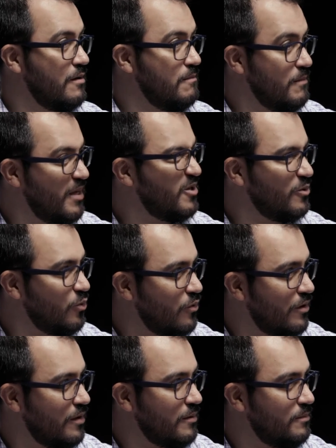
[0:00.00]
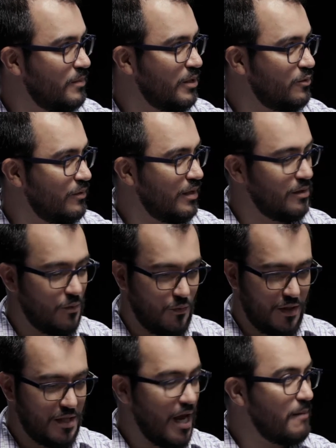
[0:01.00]
middleware between
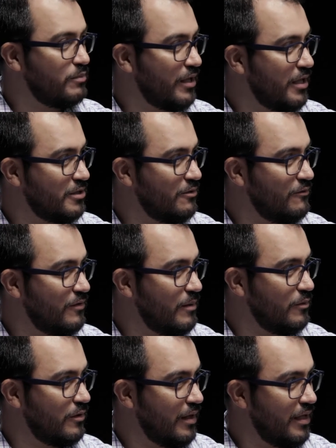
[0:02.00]
what the application framework